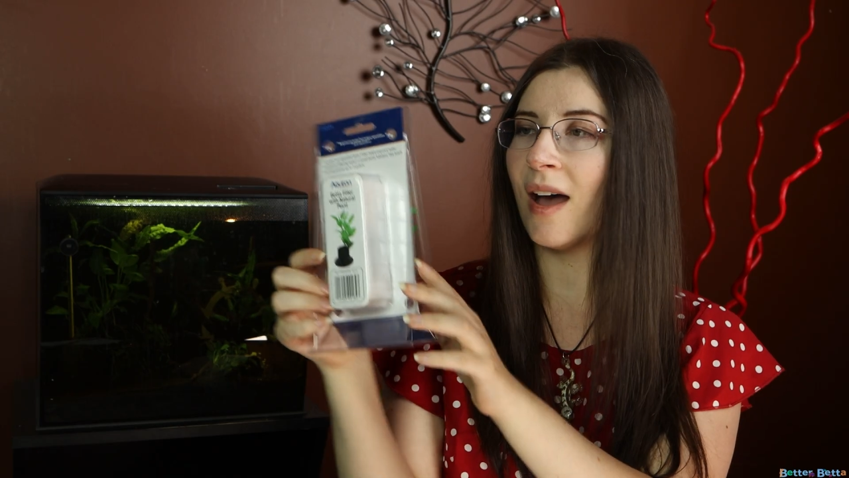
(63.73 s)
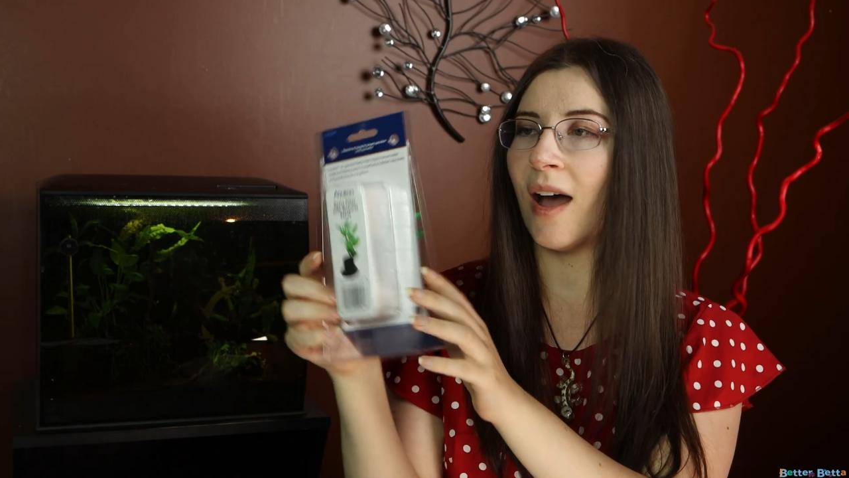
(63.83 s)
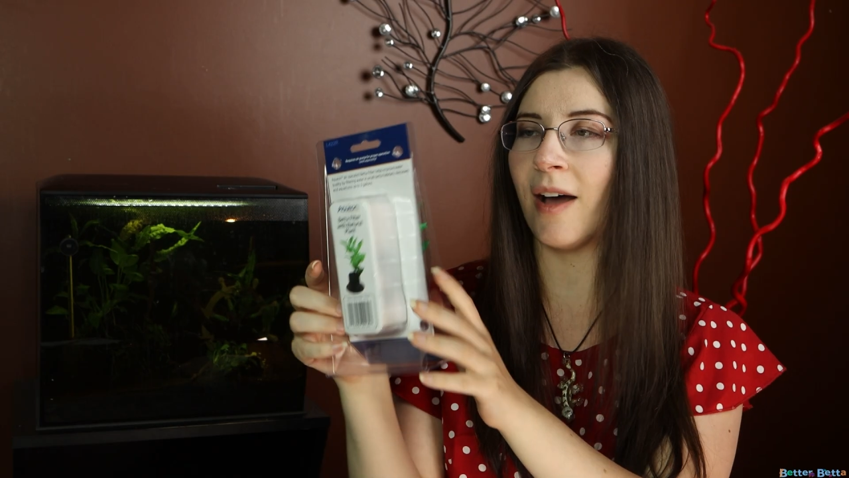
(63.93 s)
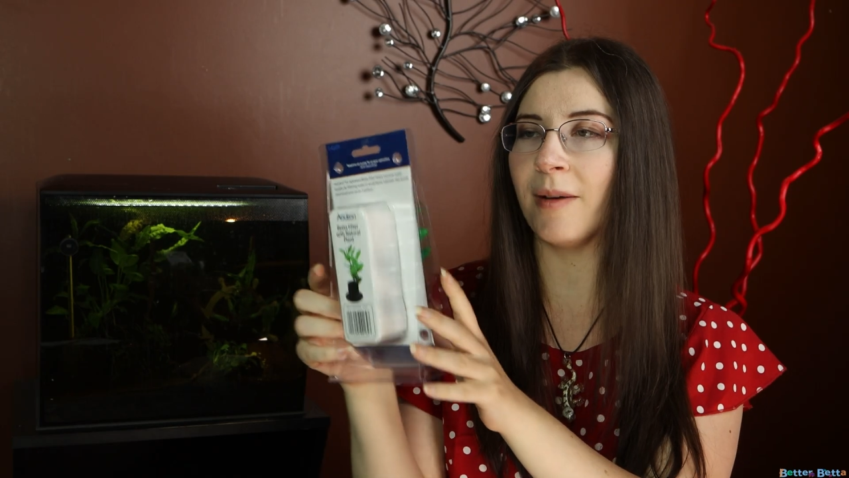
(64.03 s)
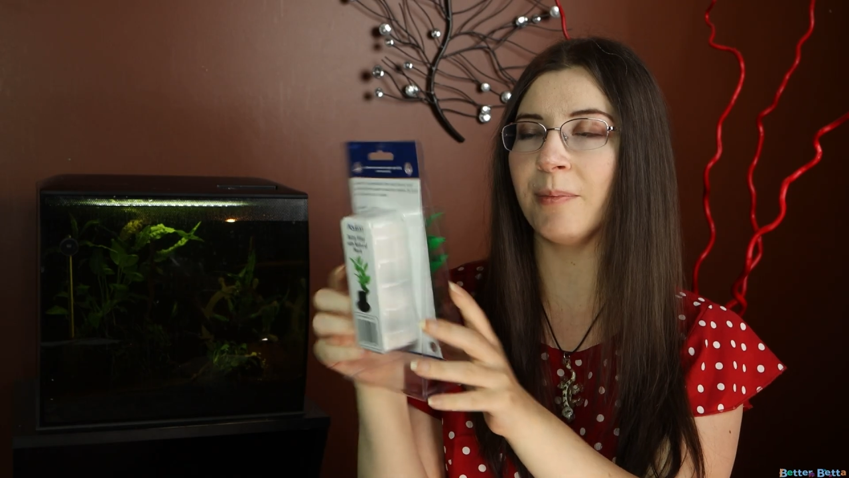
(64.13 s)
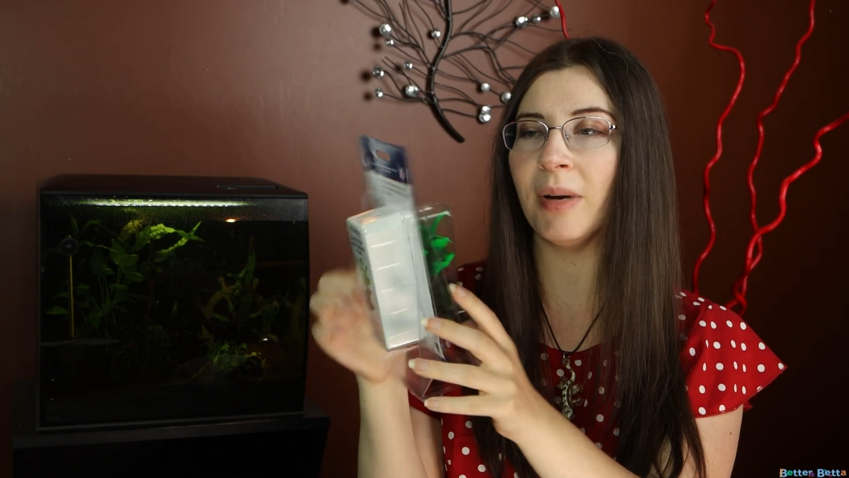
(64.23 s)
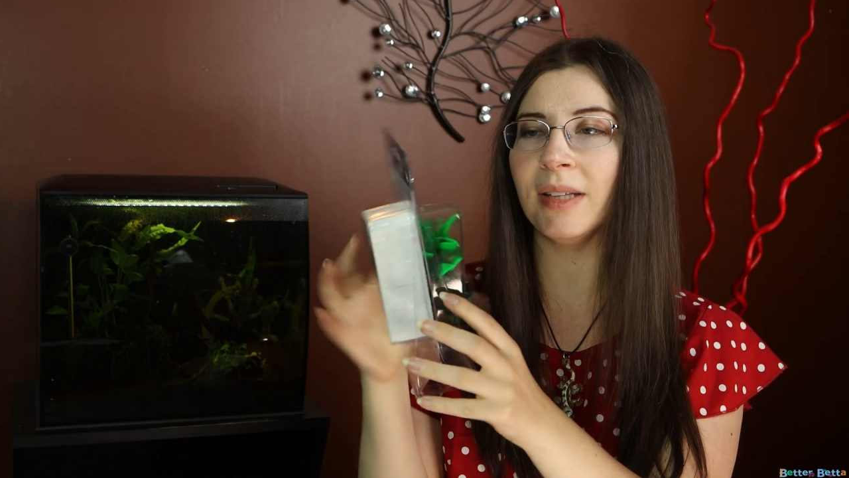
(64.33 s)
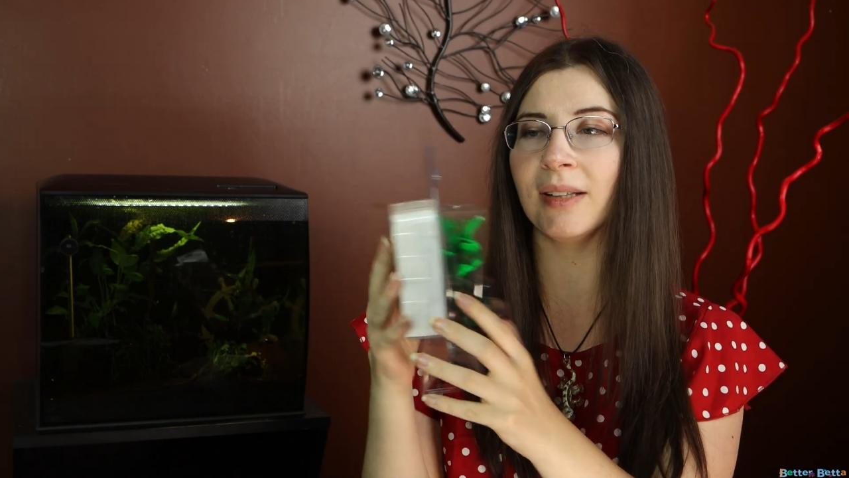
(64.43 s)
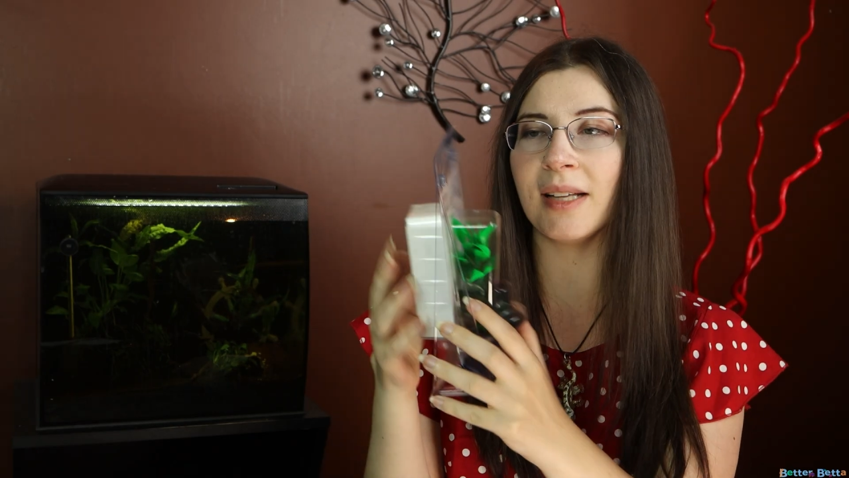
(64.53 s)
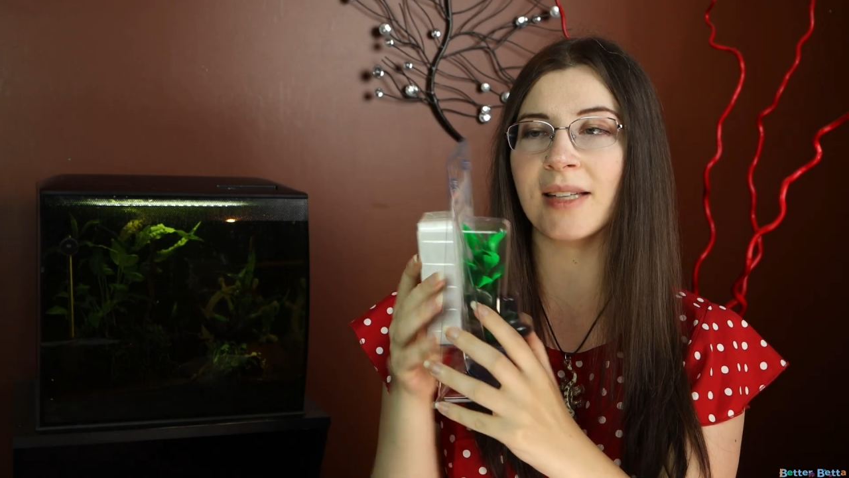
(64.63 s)

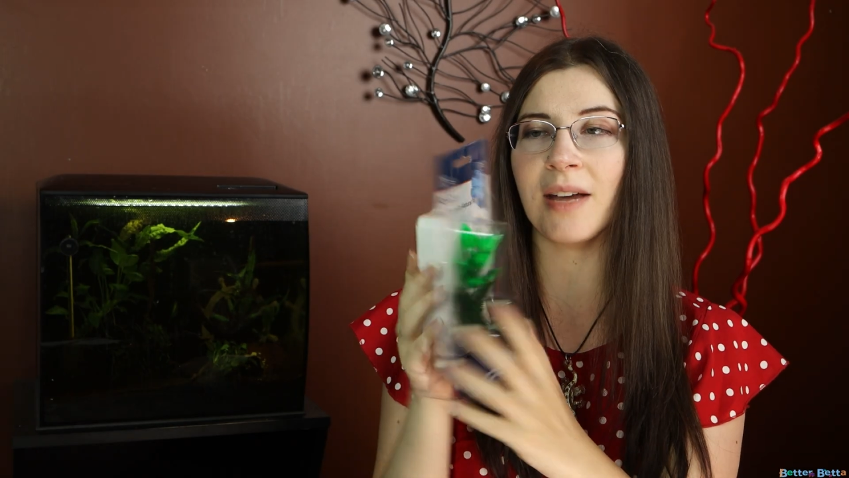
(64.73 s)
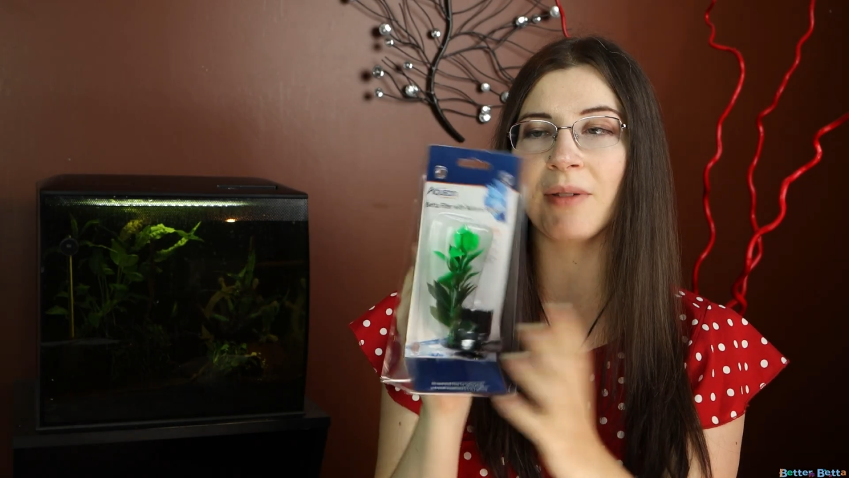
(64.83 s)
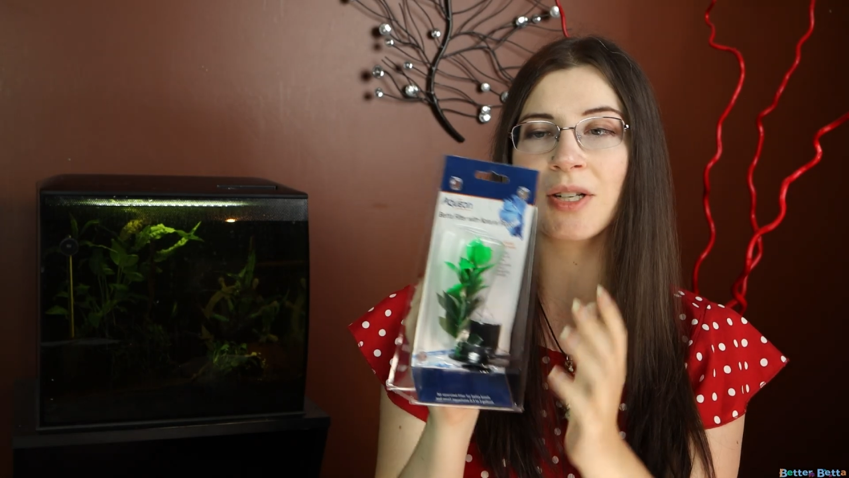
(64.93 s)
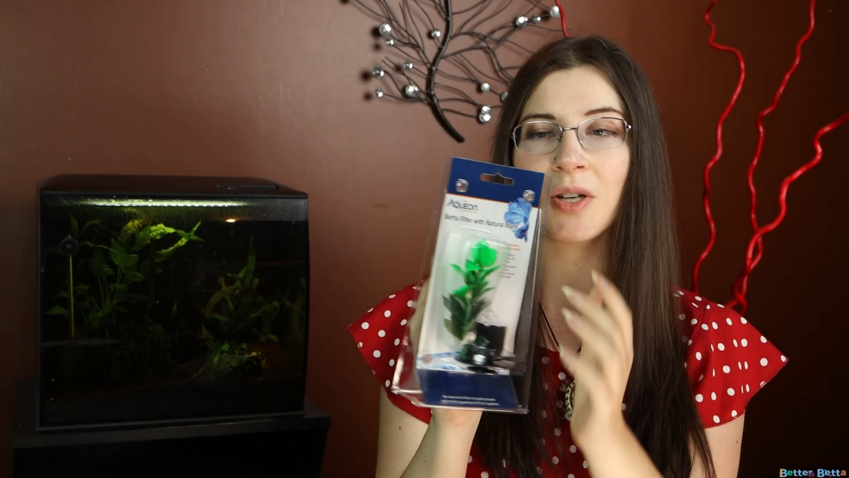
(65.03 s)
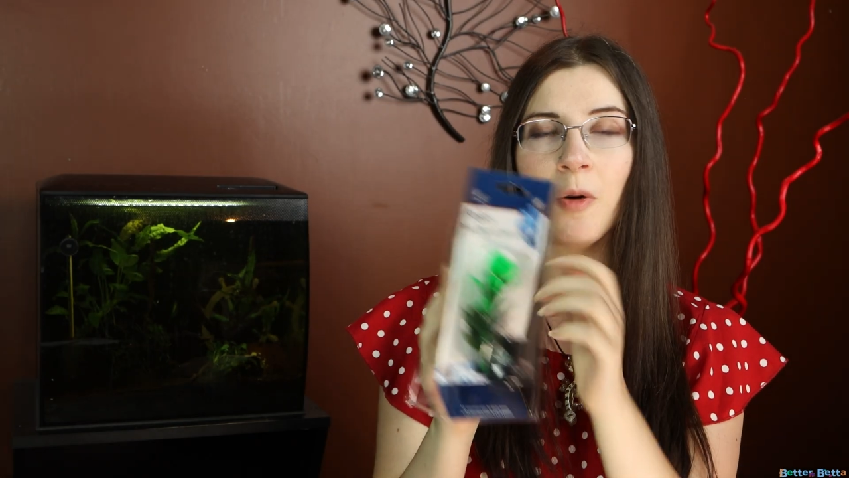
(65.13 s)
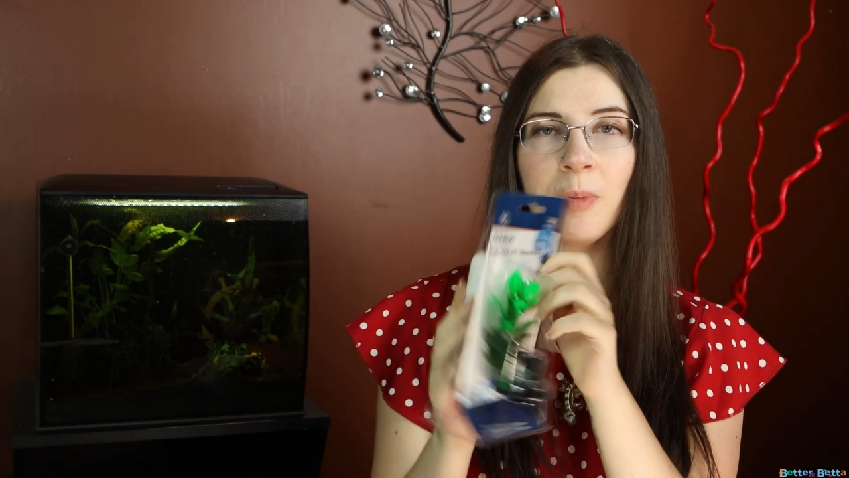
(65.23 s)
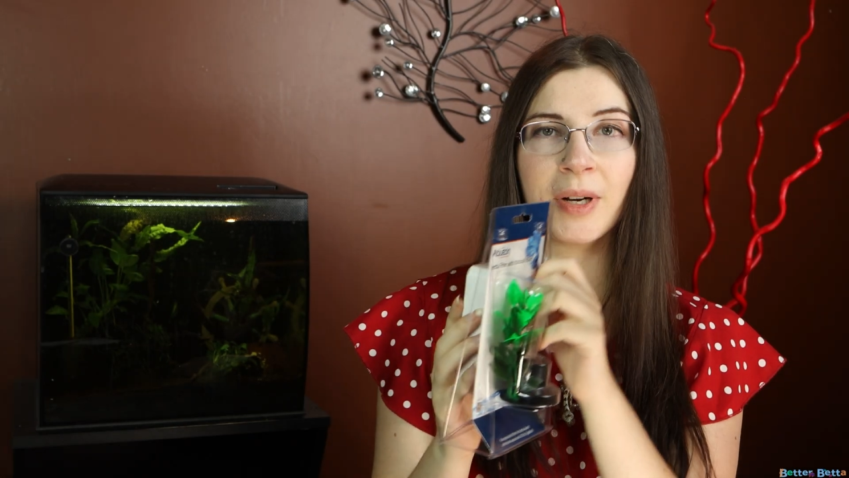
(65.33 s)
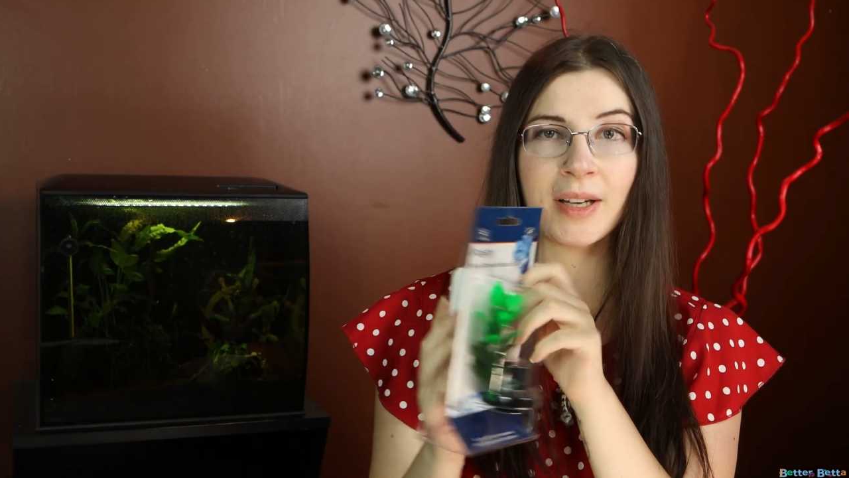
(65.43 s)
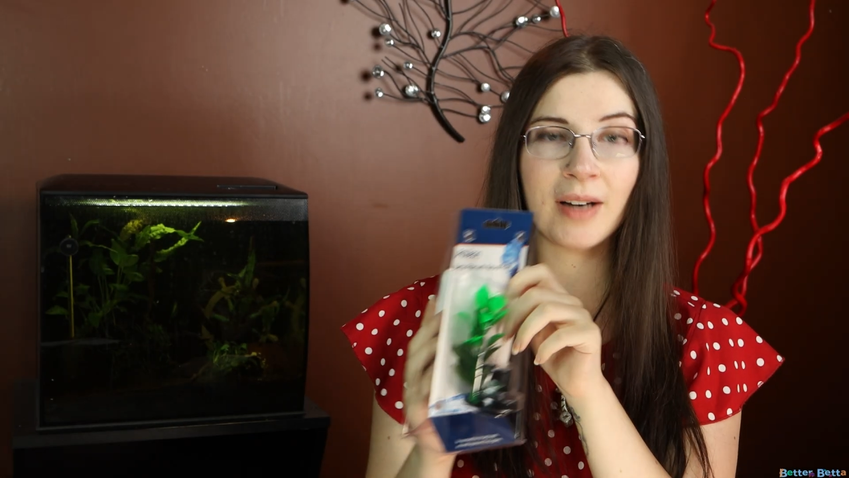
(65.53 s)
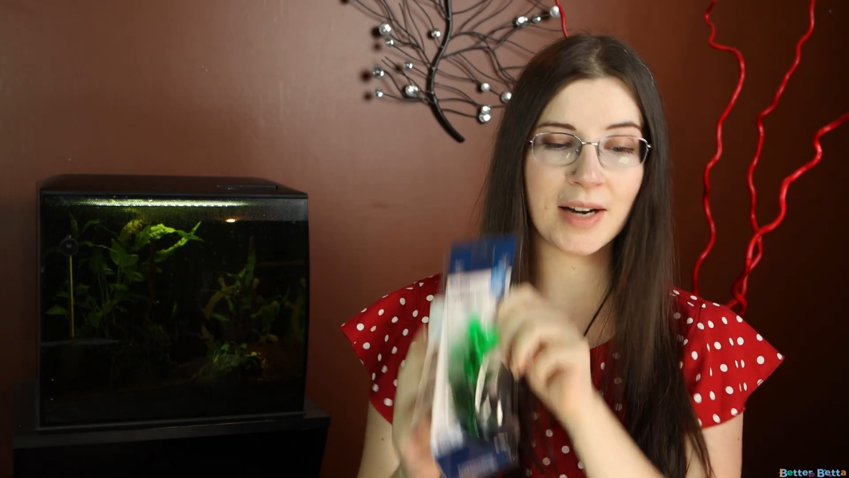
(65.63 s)
But let's get right to opening it.